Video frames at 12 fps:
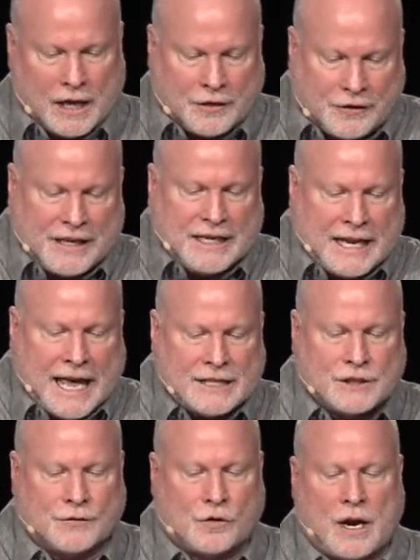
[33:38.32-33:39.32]
thin
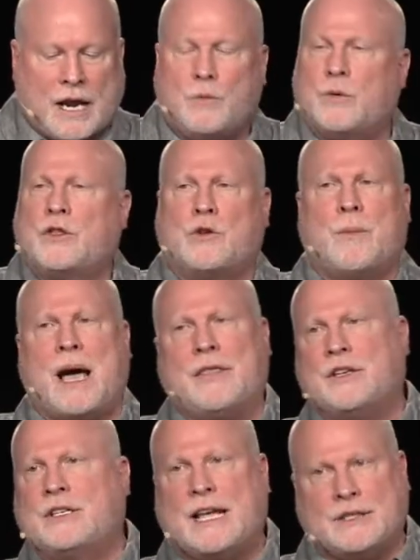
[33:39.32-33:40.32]
heads of grain withered by
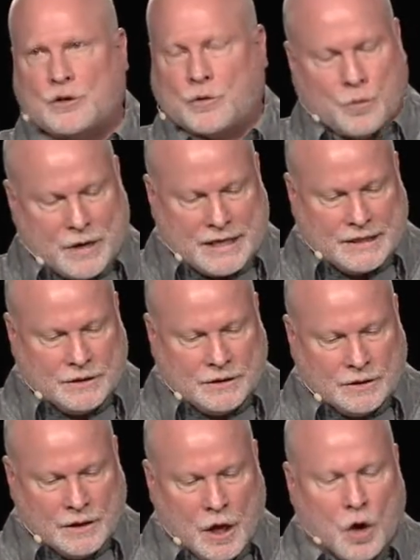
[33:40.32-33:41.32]
the desert
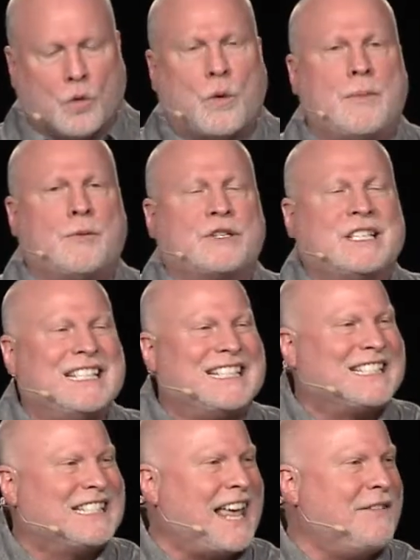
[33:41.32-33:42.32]
winds represented
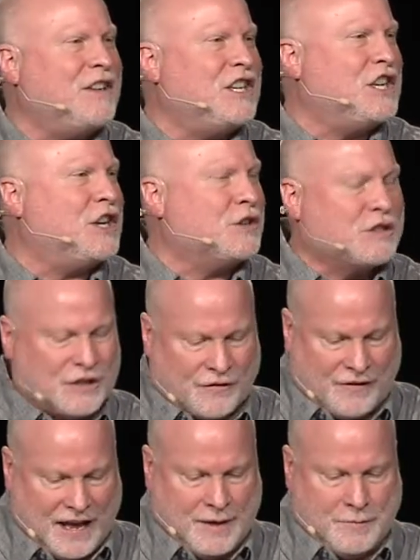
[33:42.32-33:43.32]
7 years of
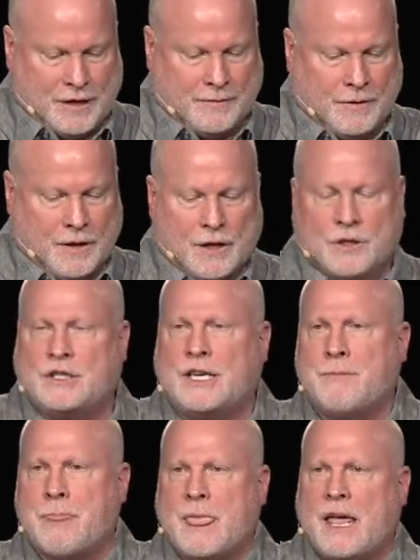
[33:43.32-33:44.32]
famine. You
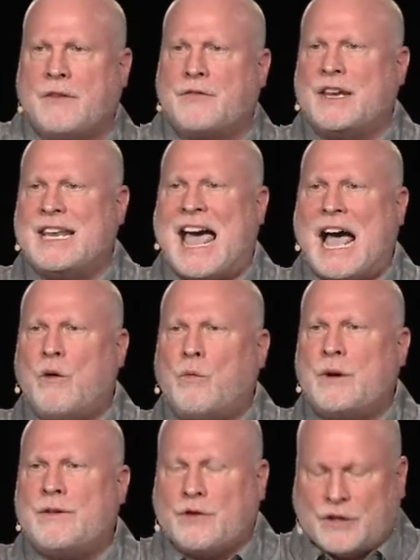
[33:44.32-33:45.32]
see, if the Nile
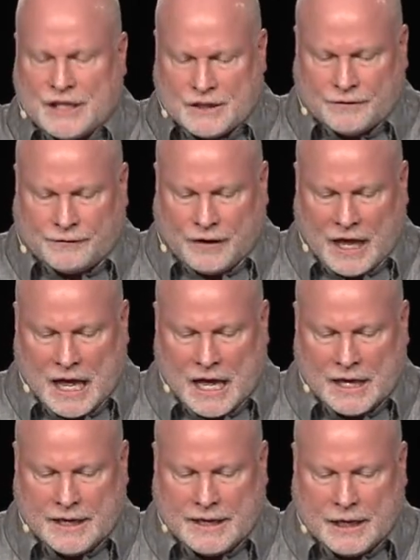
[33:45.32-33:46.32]
River didn't
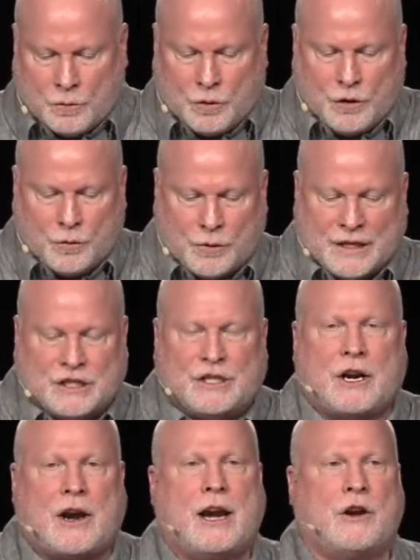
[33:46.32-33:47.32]
flood, it wouldn't reach
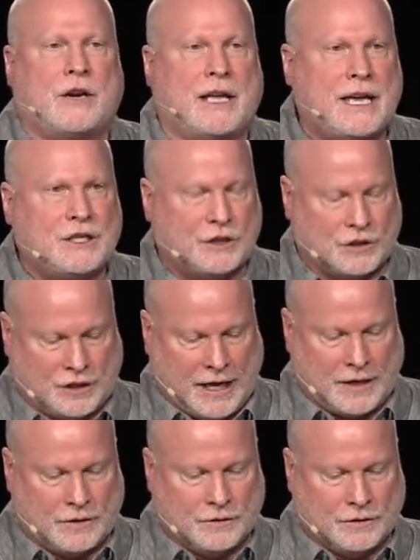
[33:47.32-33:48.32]
their irrigation
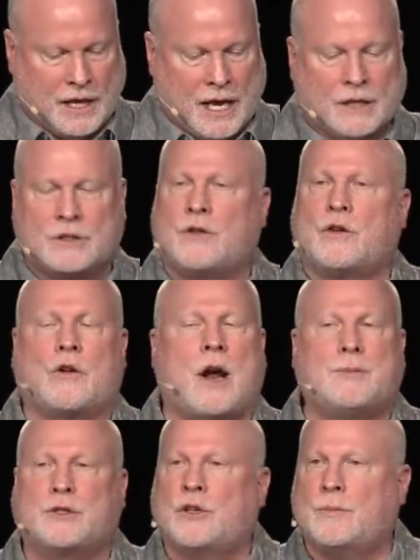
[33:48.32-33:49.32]
channels, so their
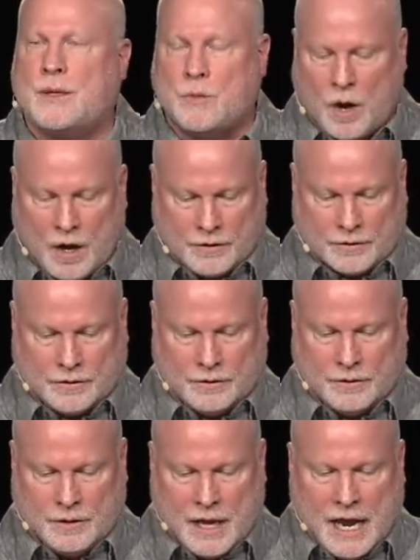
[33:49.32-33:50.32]
crops couldn't be watered.
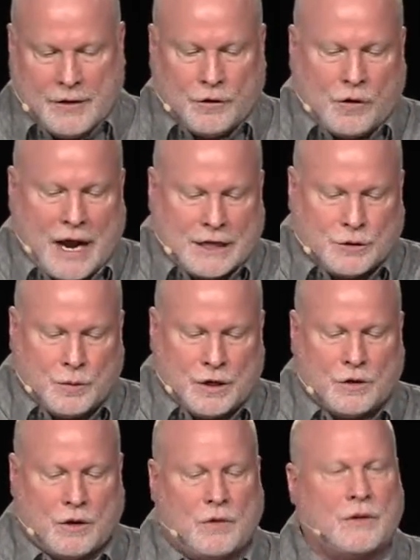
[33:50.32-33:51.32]
And the grass
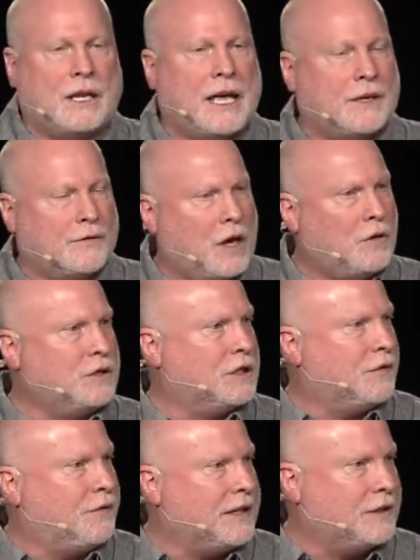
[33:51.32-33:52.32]
wouldn't grow in the land of
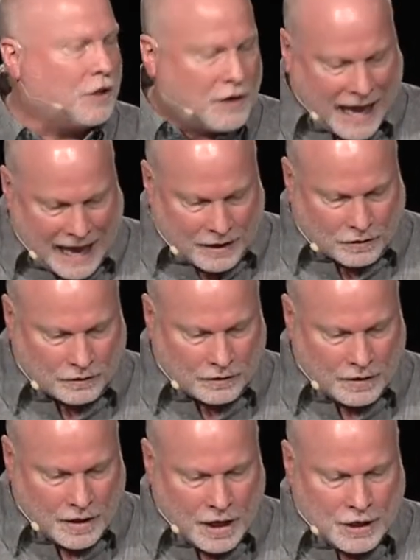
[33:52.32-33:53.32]
Goshen to feed their cattle.
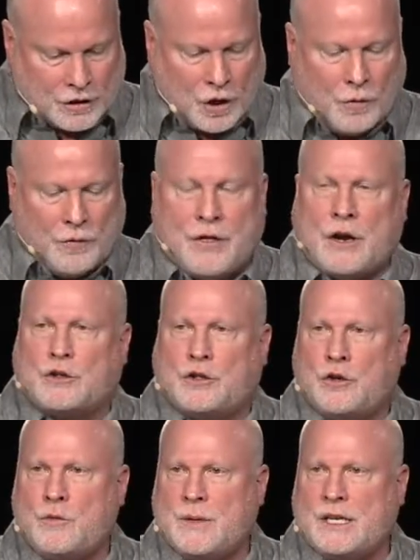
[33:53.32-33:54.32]
So their
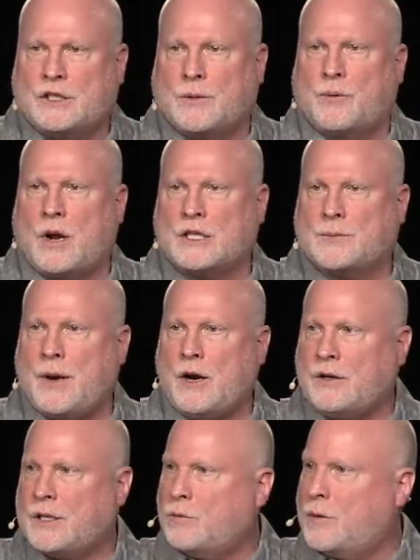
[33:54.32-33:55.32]
2 means of
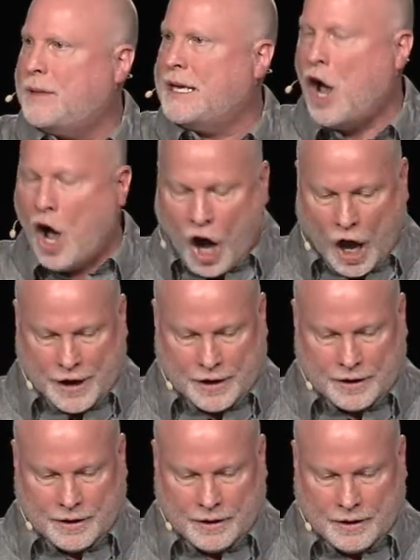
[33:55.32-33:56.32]
prosperity would be gone.
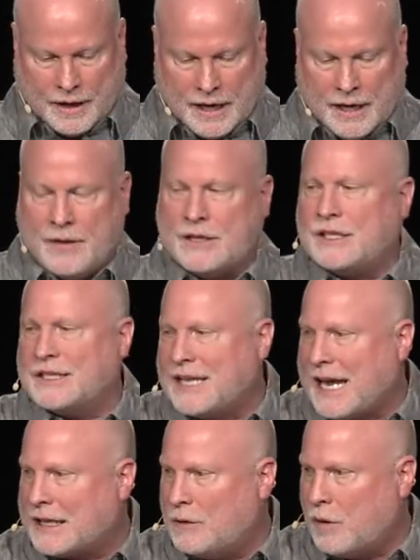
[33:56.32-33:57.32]
And that's
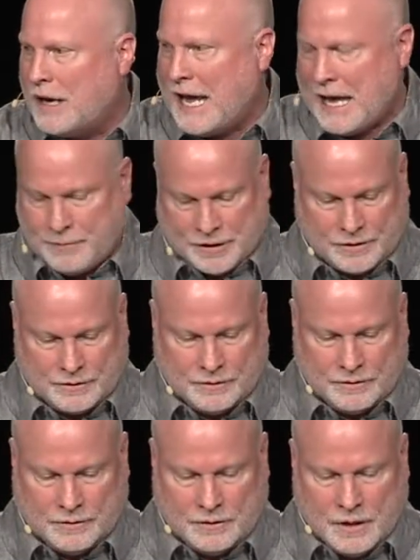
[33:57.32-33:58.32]
exactly what happened.
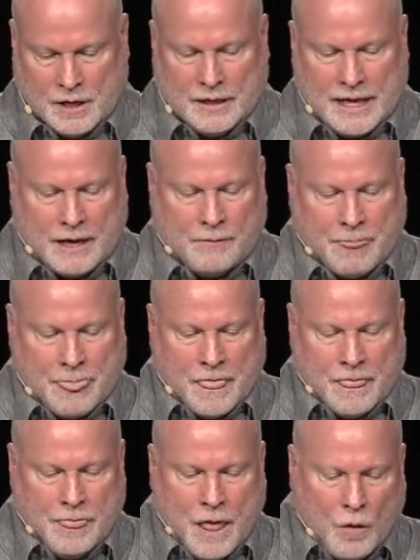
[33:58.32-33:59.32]
Now,
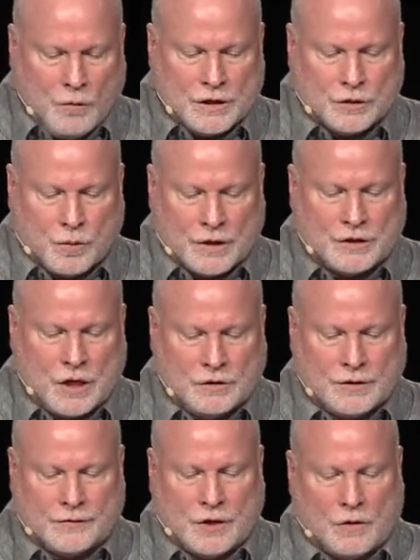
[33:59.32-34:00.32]
notice what
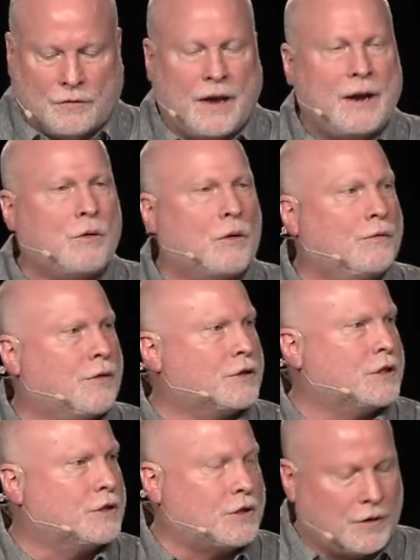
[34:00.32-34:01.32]
Joseph told Pharaoh in
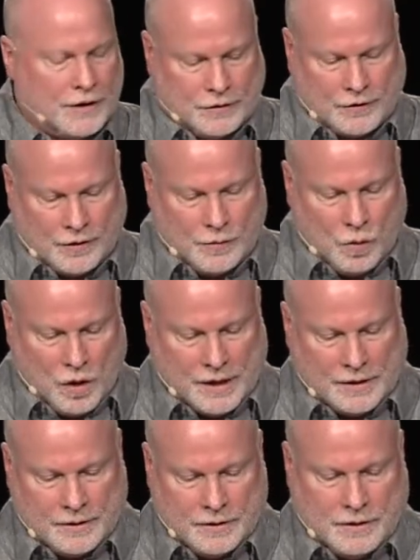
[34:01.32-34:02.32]
verses 30 and 31.
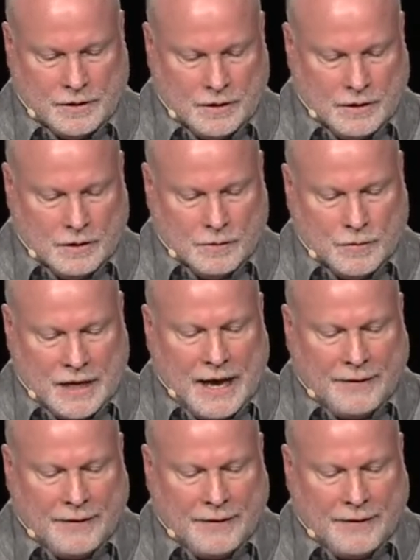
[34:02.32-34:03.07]
But